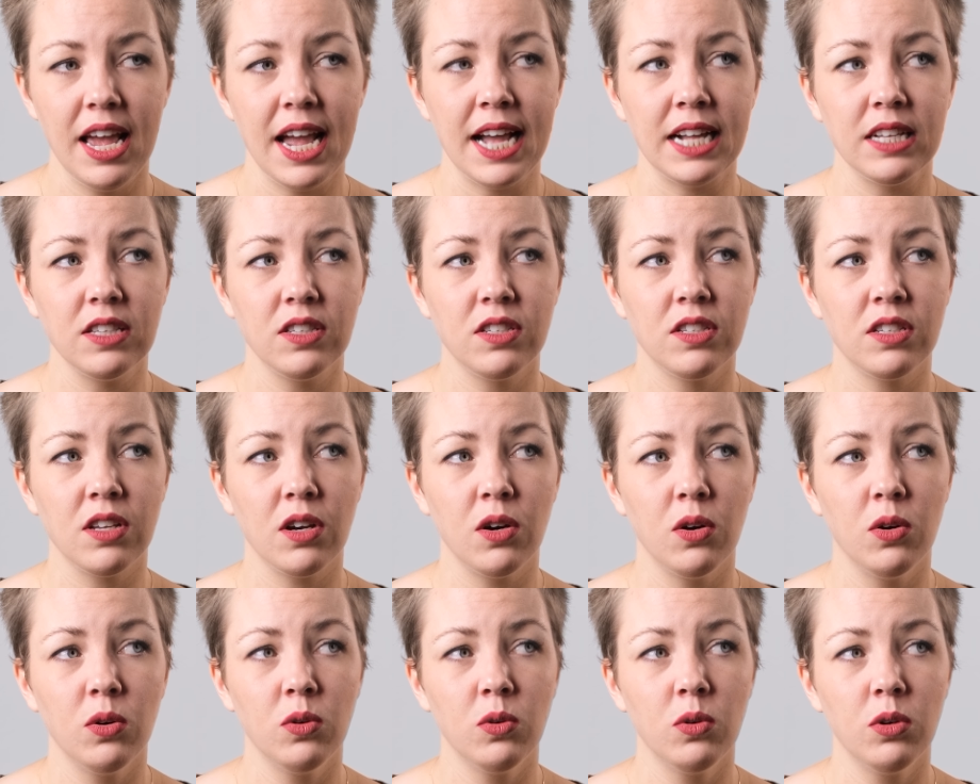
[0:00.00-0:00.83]
And
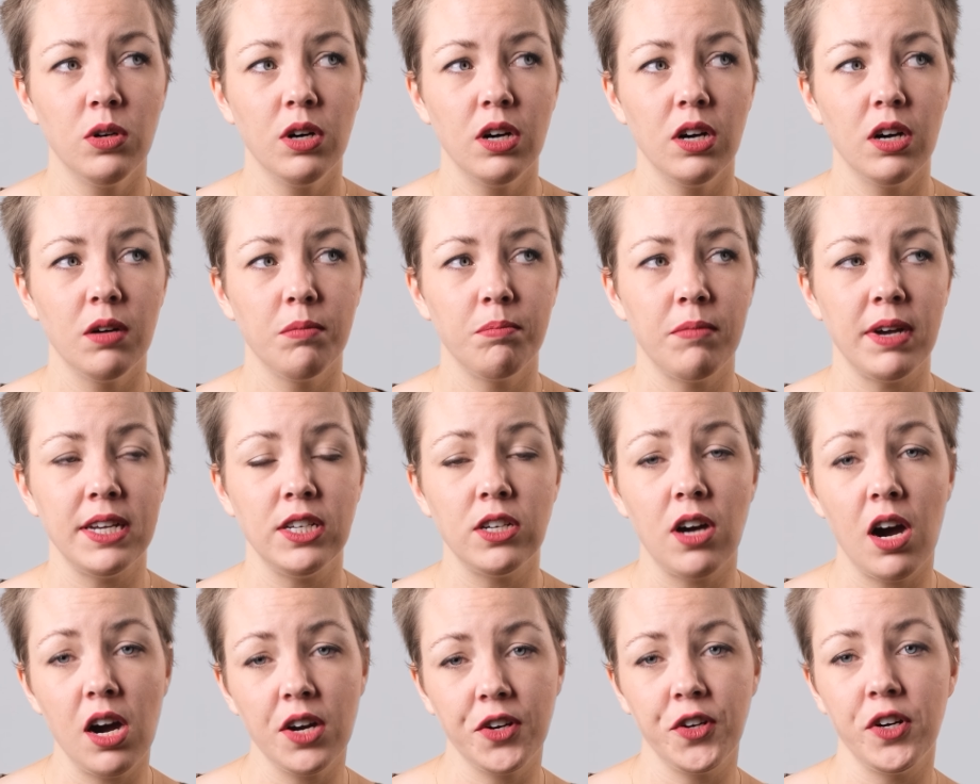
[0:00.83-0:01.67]
so my
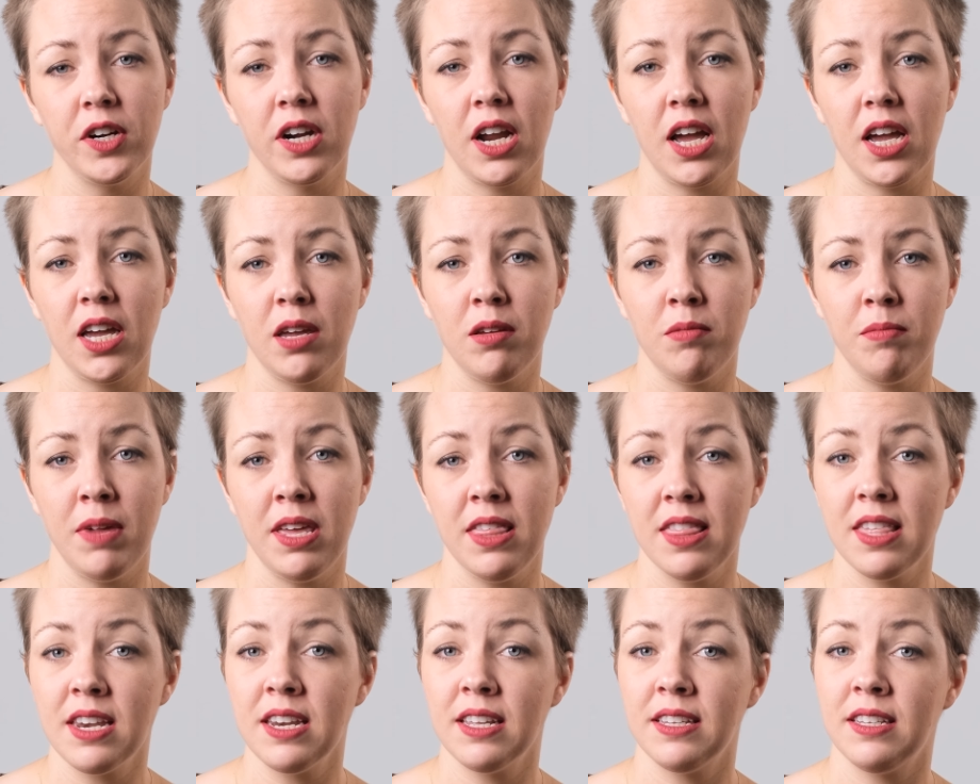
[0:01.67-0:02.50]
doctor and I
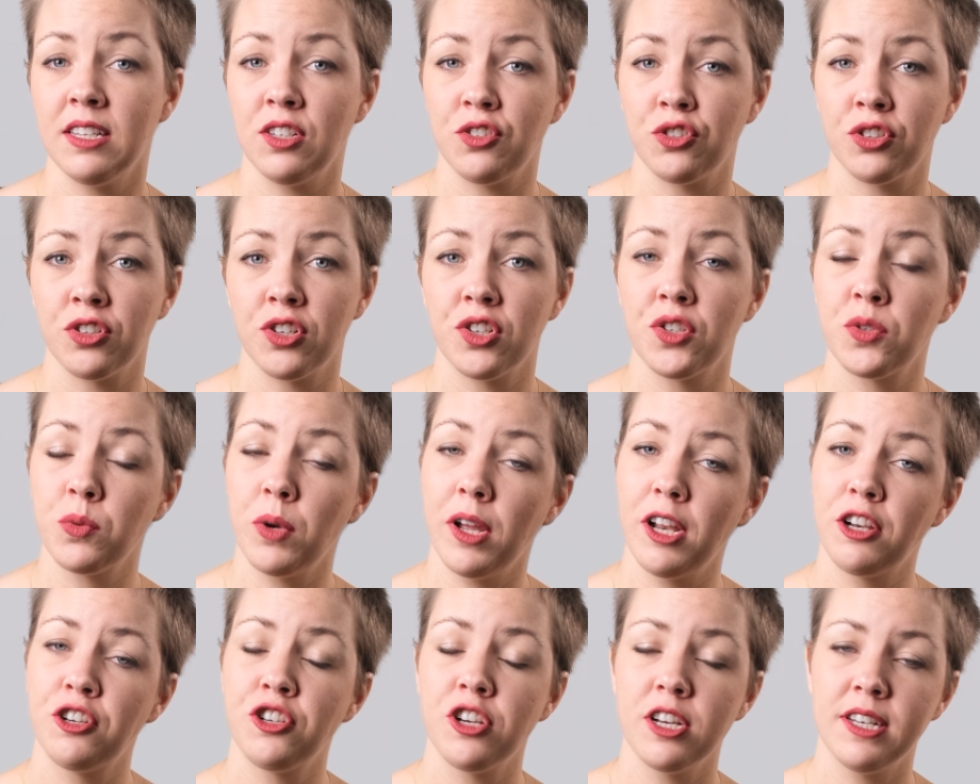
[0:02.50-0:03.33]
made the decision to
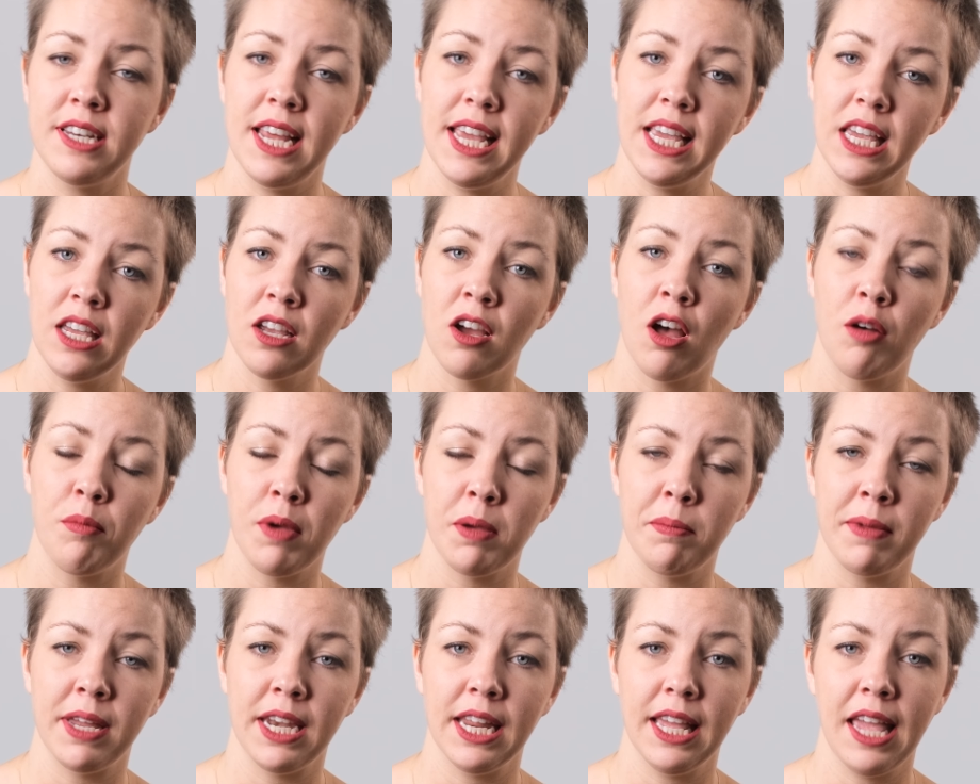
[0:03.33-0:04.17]
switch to taking all my
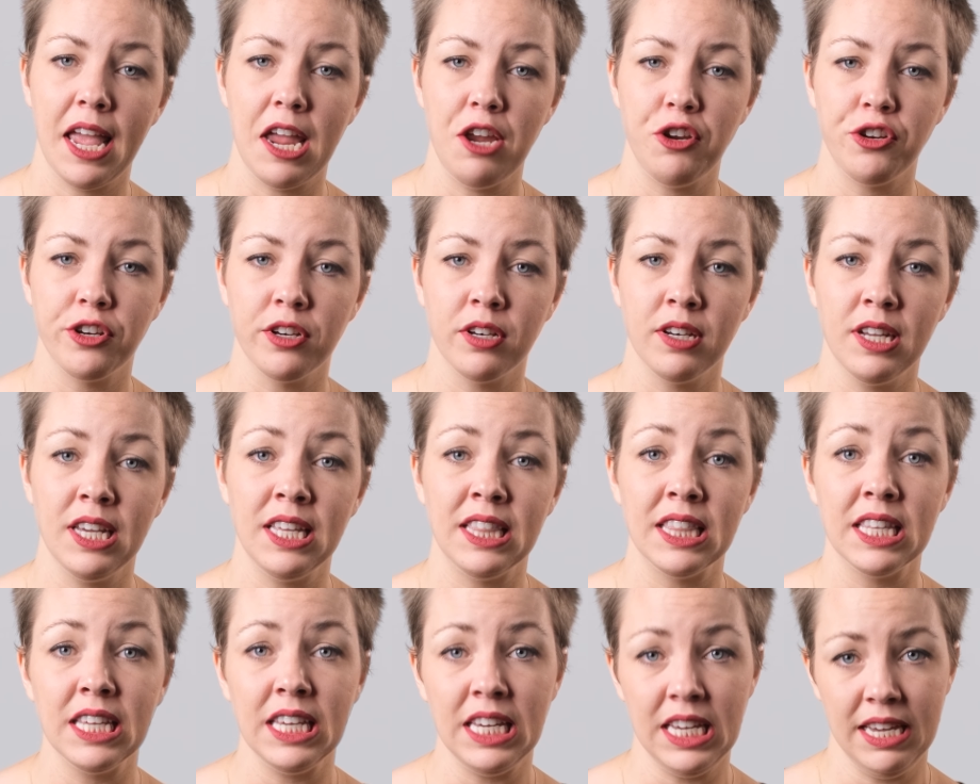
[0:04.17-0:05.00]
medication
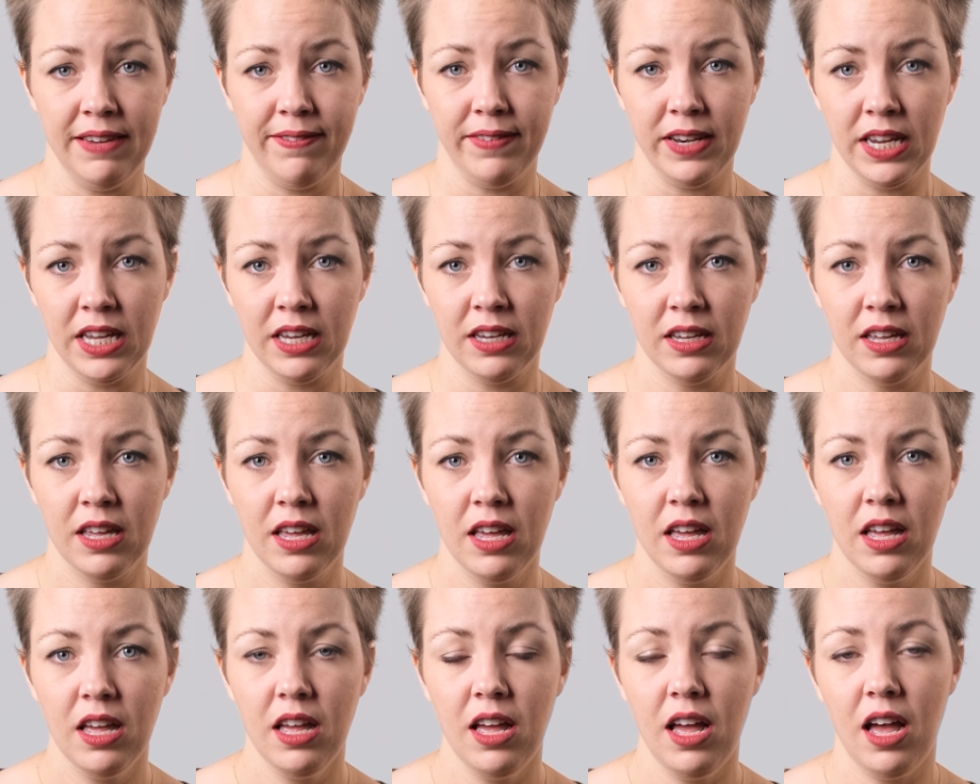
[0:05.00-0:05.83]
in the evening,
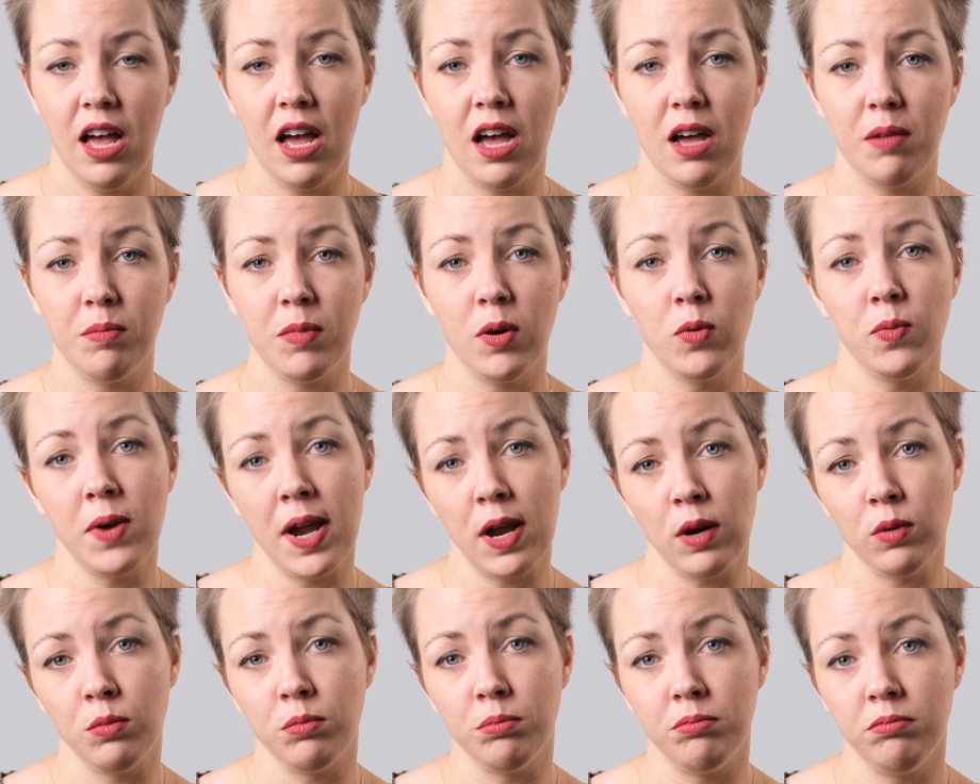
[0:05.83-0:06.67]

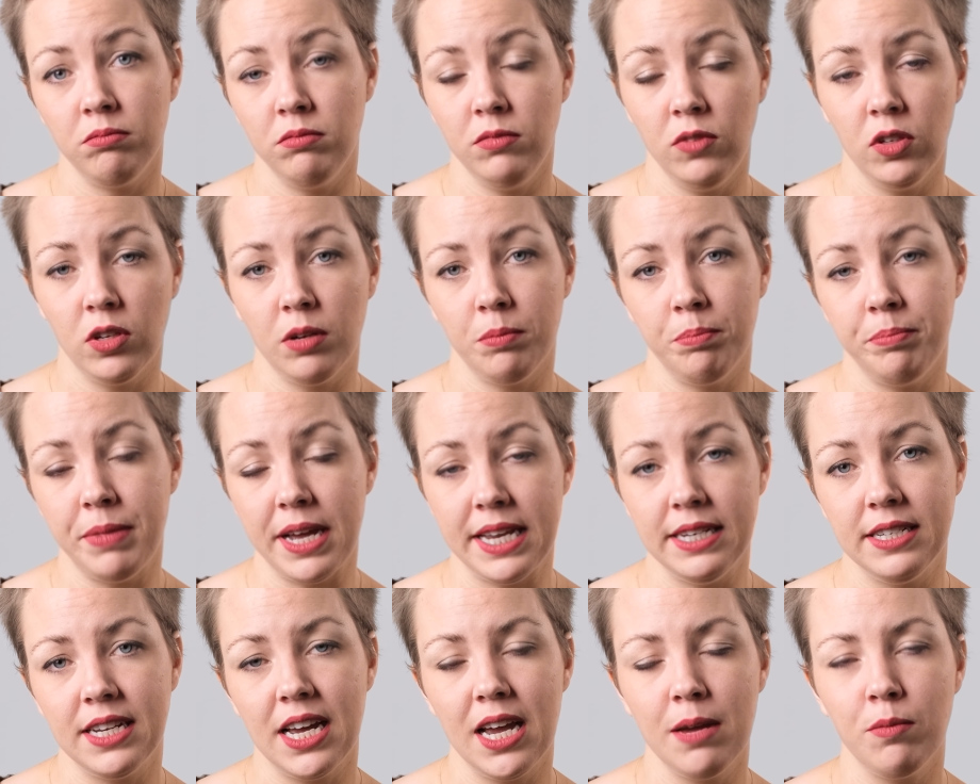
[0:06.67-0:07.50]
around
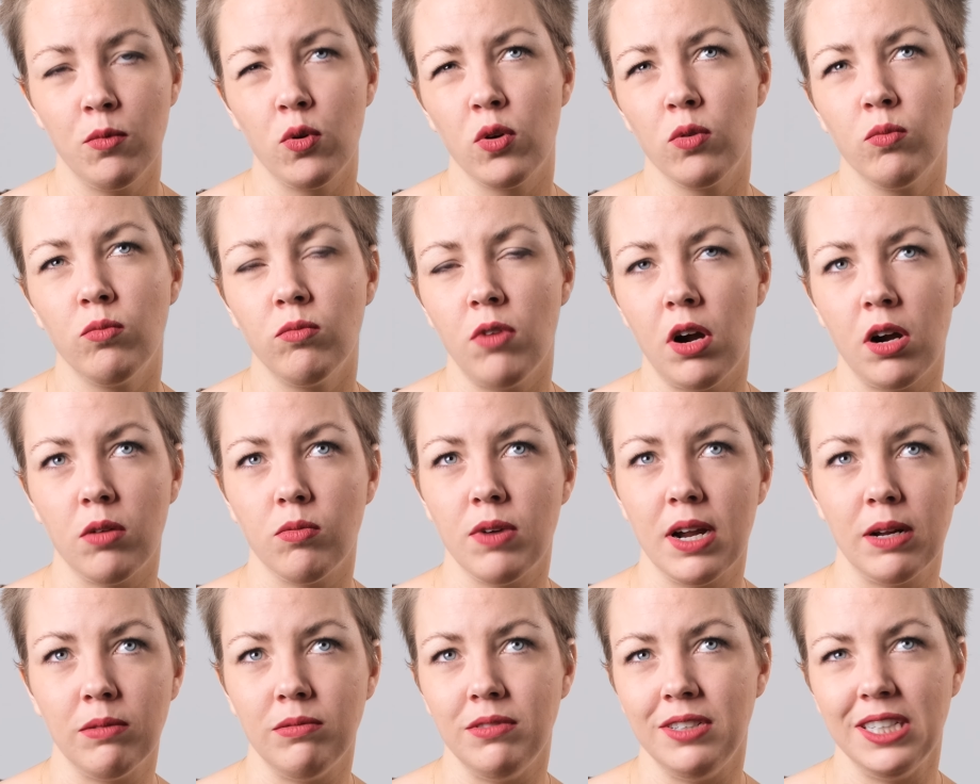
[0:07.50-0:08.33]
bedtime or
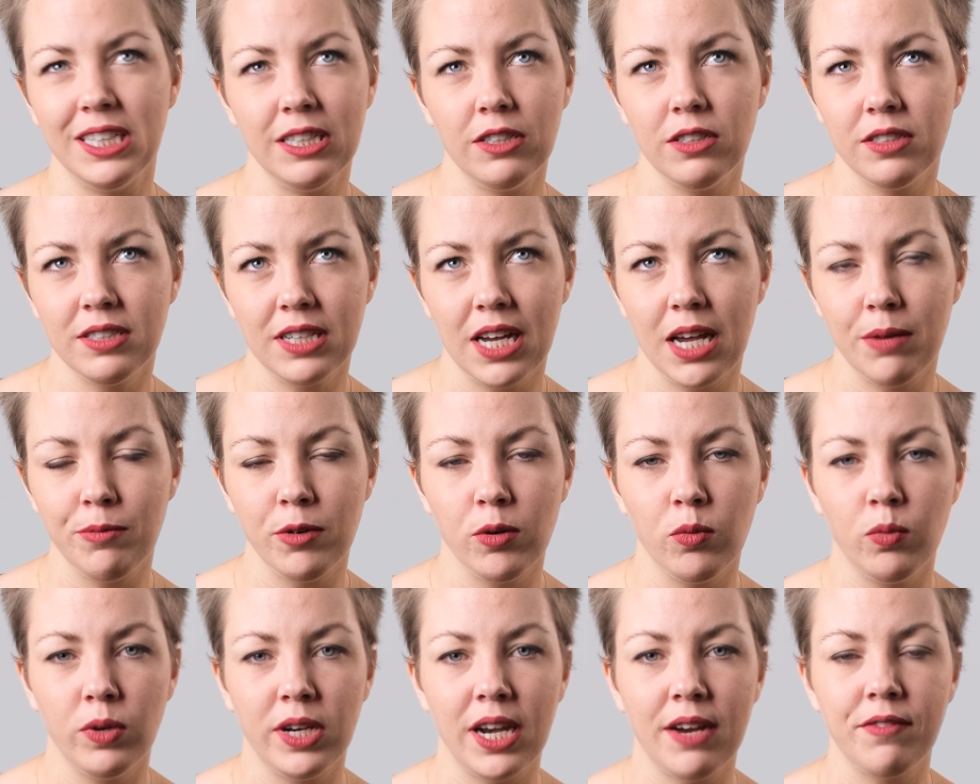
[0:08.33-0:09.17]
around dinner time
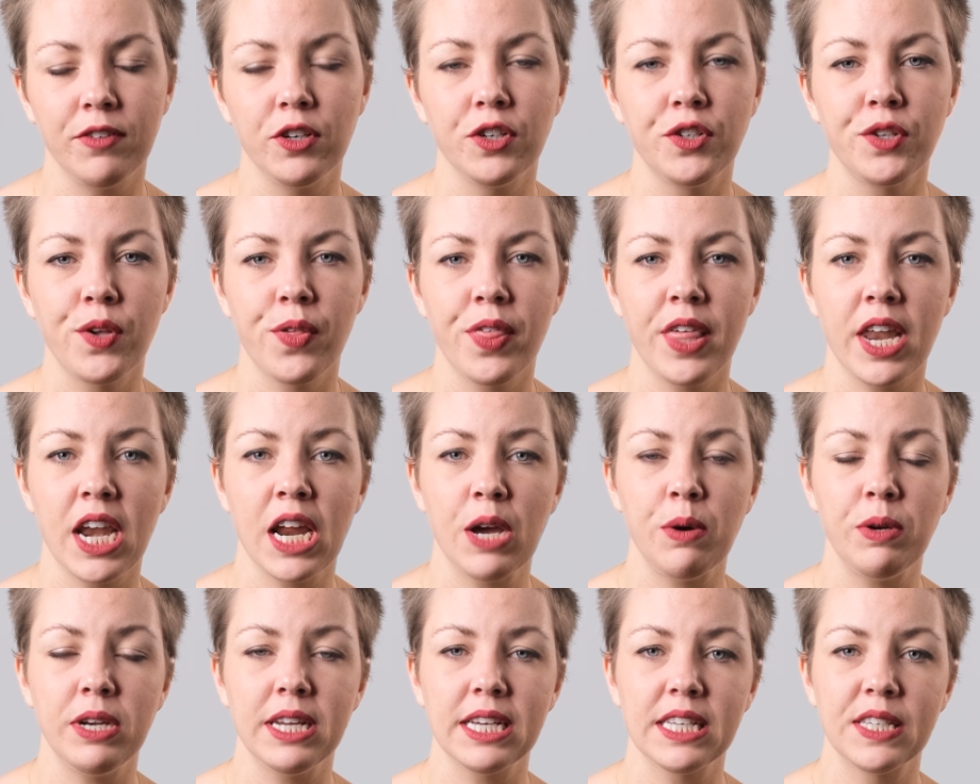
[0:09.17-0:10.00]
or whatever, so that I
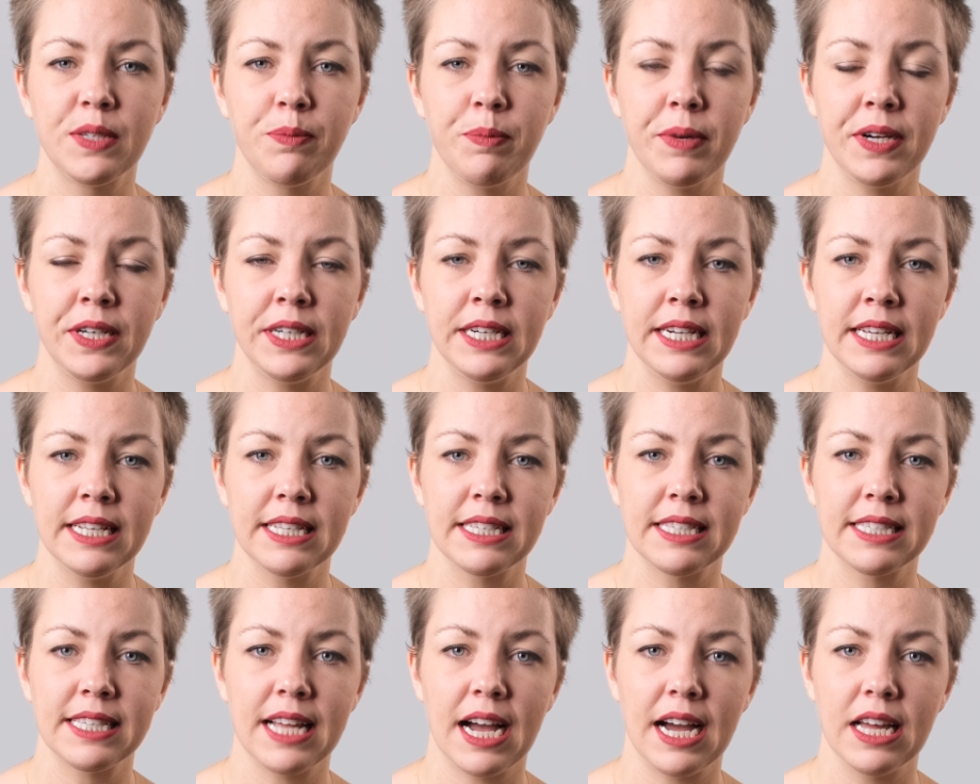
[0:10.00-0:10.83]
would
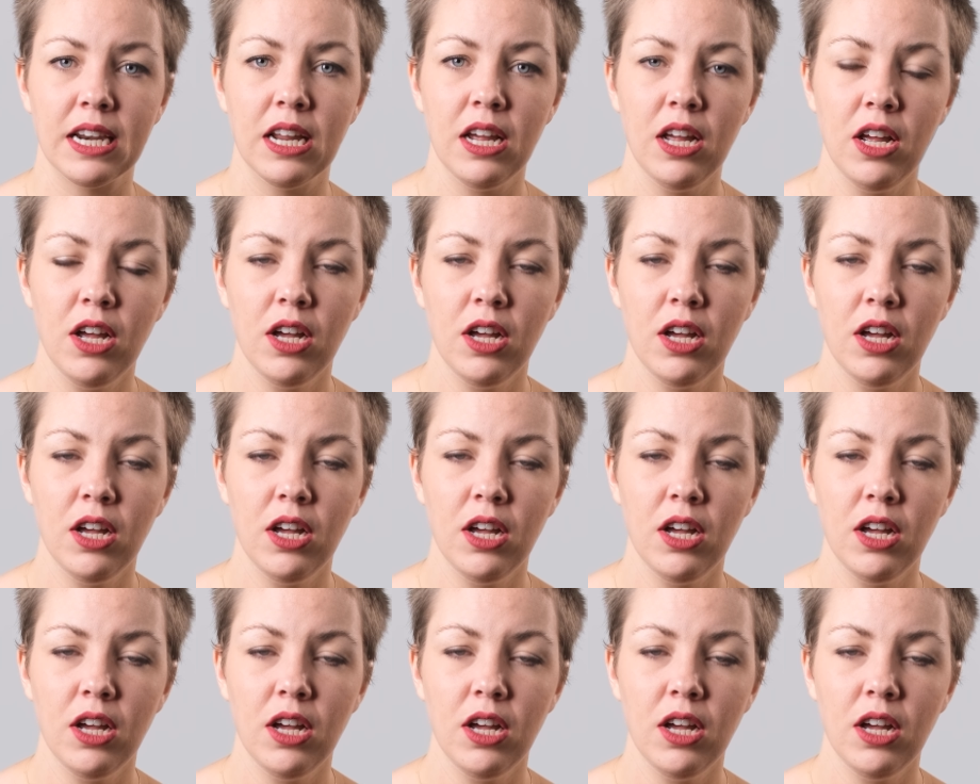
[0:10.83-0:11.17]
experience that